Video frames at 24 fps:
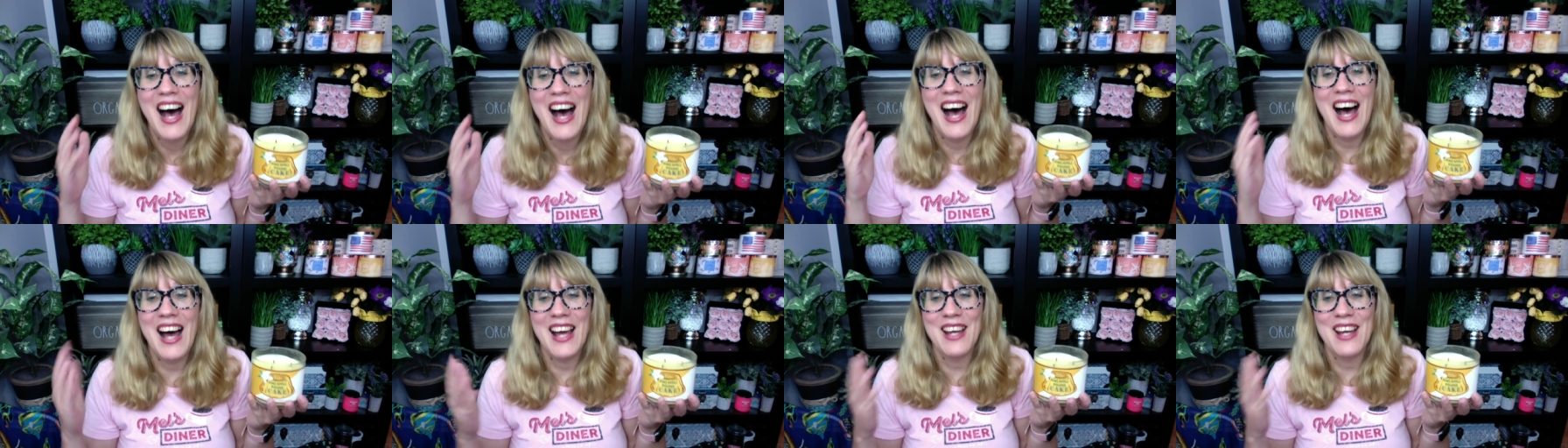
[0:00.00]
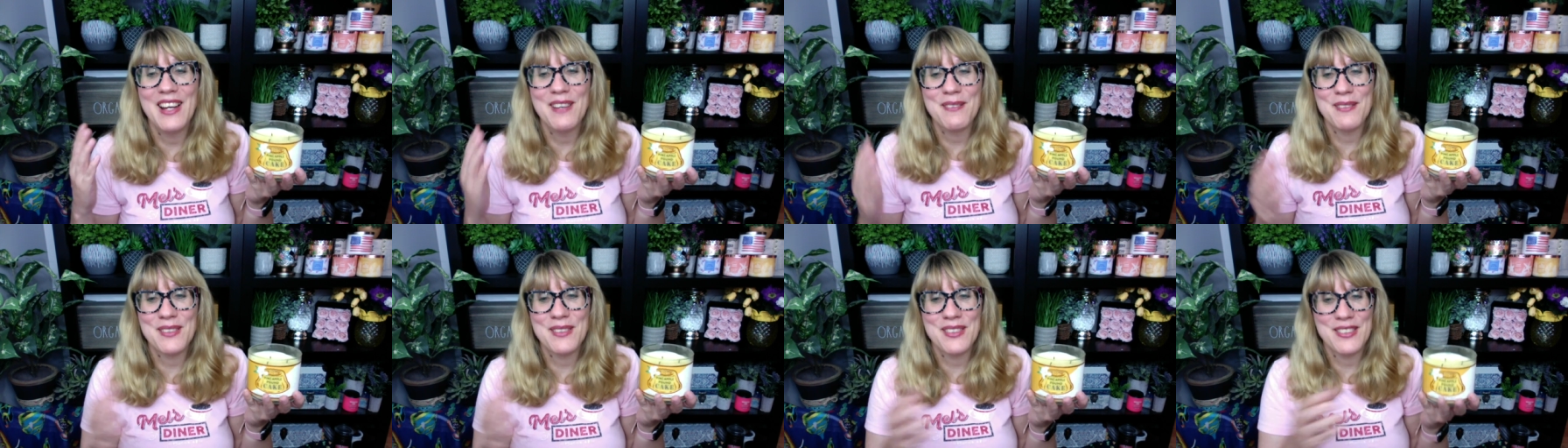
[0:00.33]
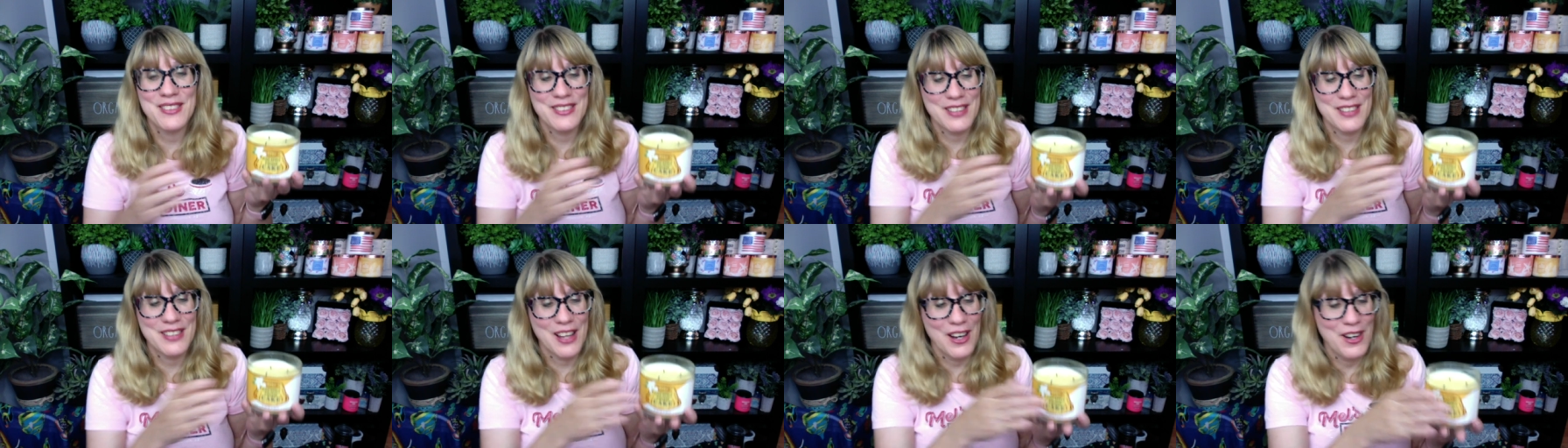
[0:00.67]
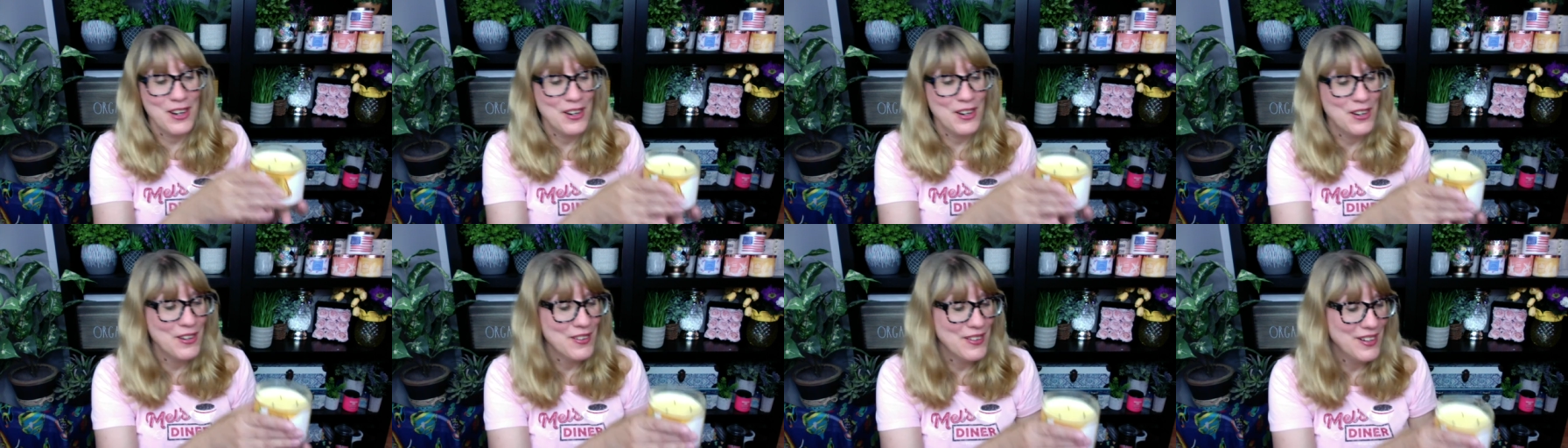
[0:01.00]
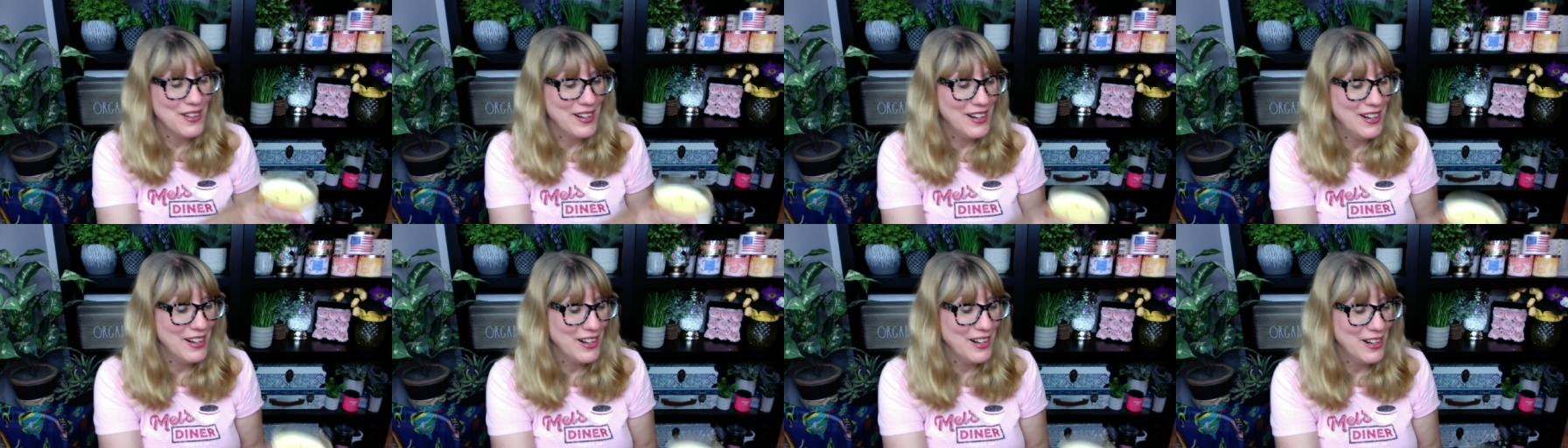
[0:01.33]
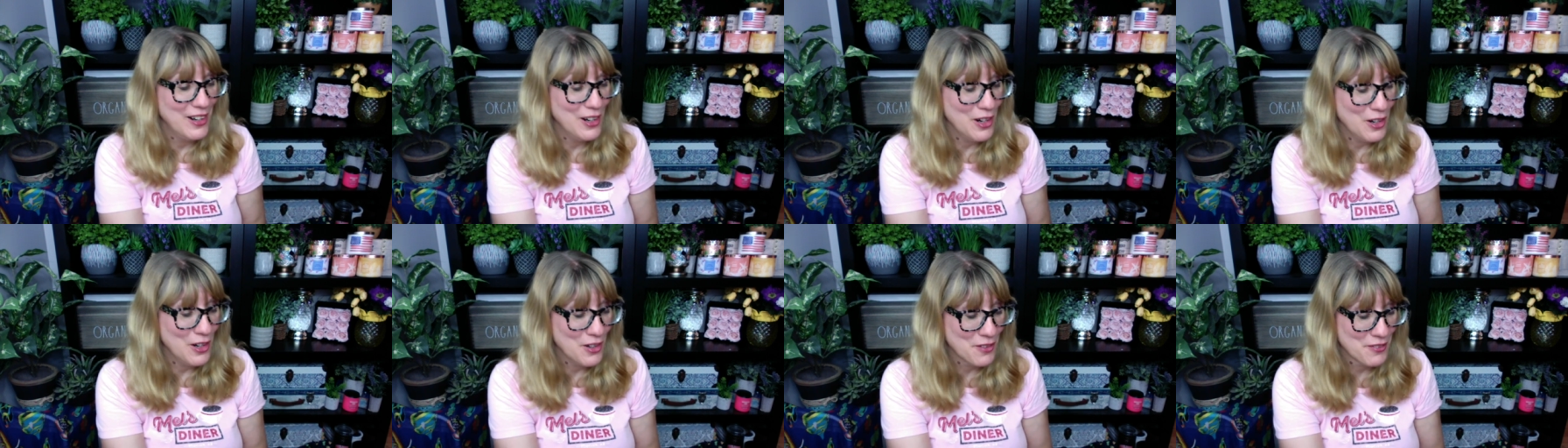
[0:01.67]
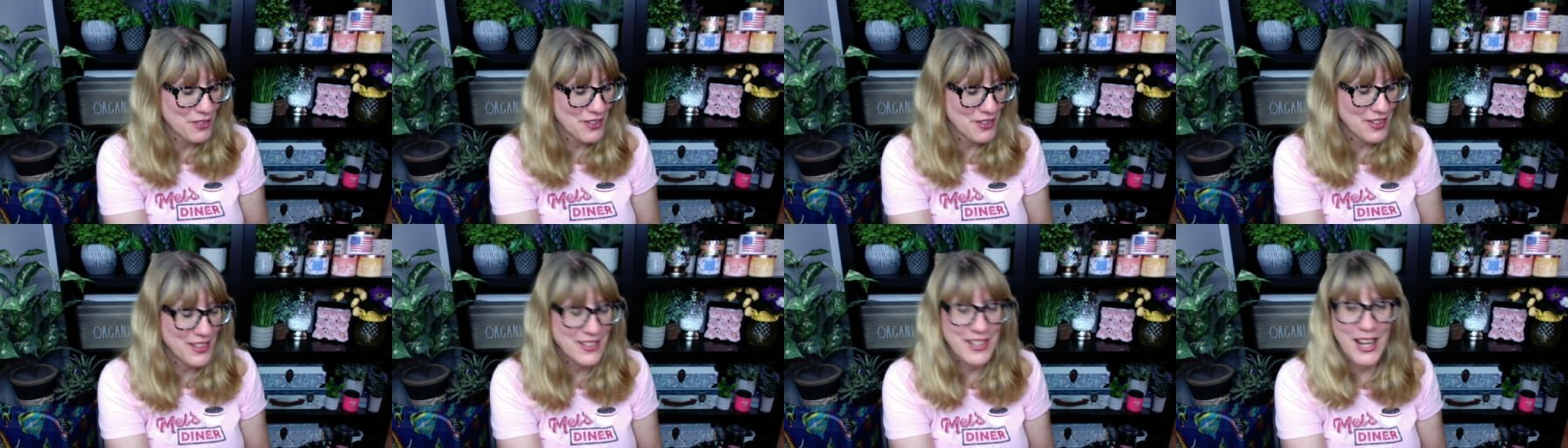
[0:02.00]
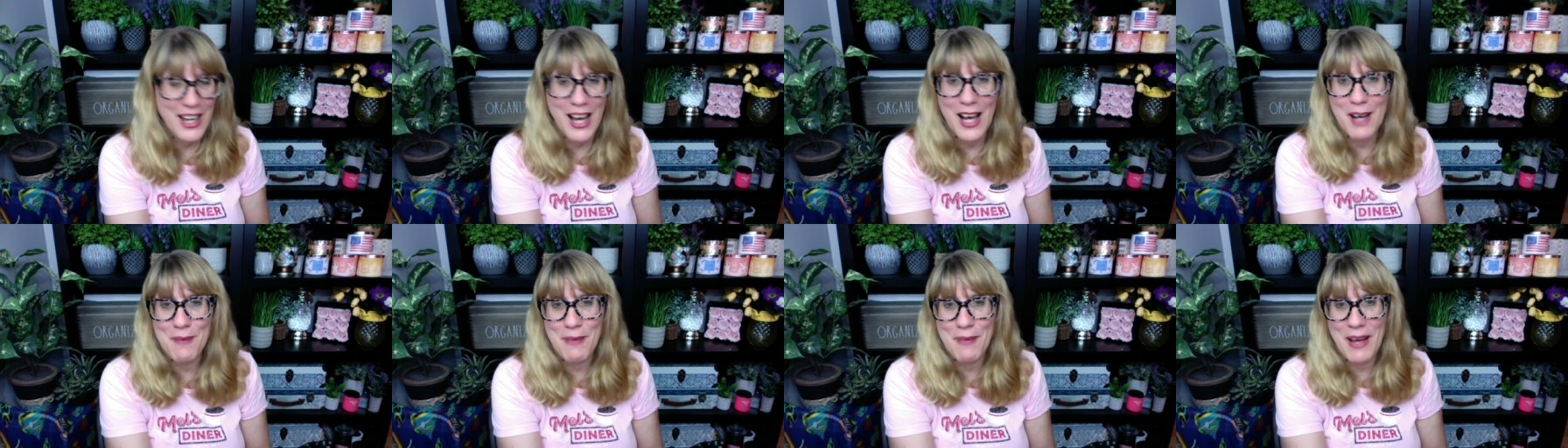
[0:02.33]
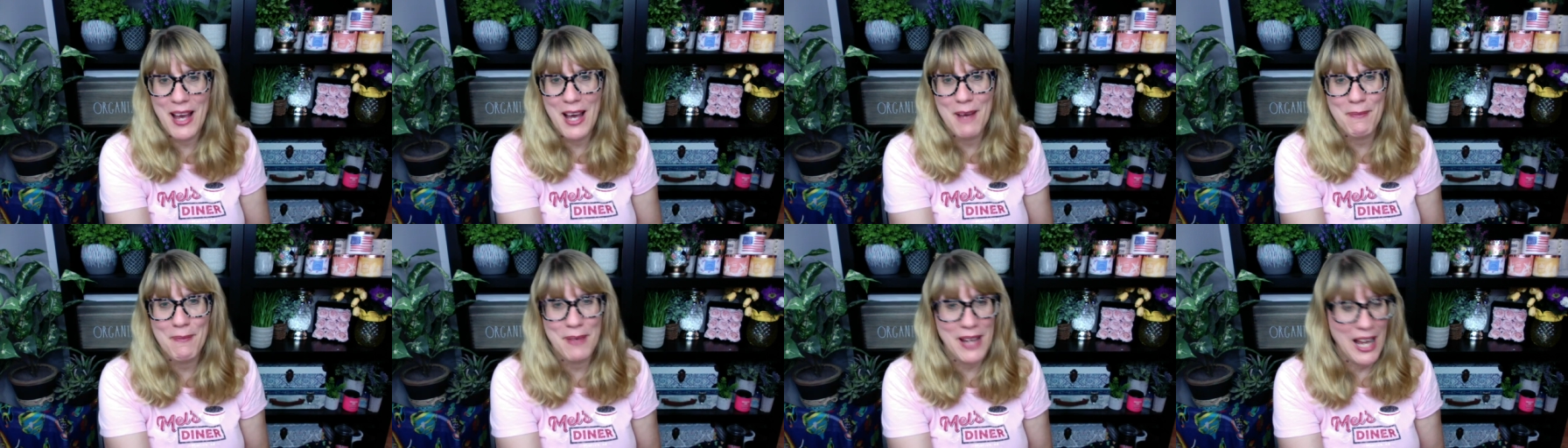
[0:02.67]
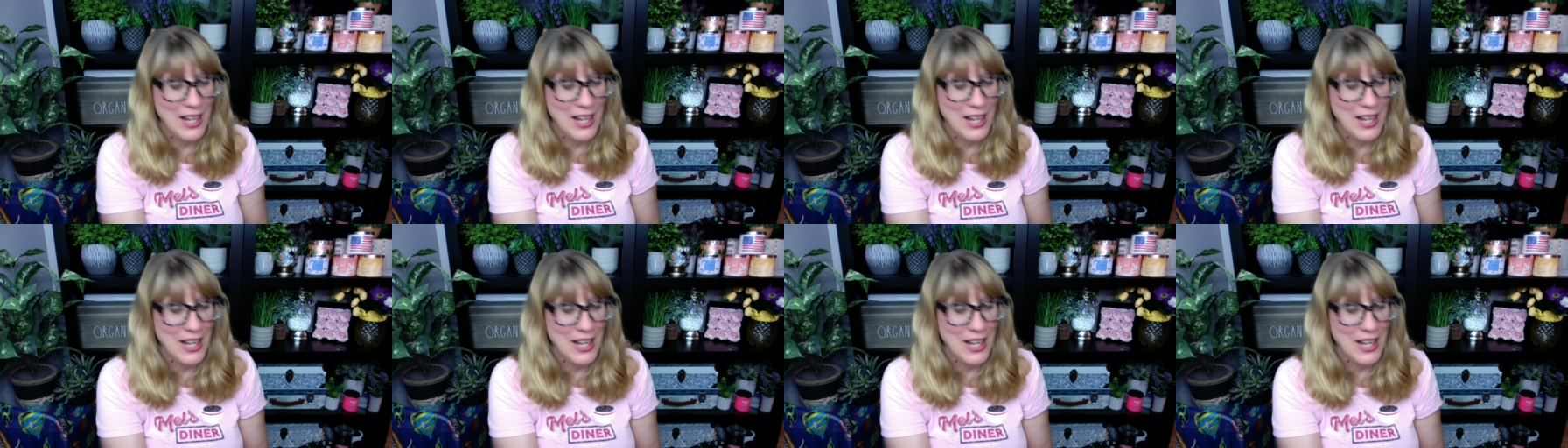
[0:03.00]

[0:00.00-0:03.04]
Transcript: I am so over the top happy.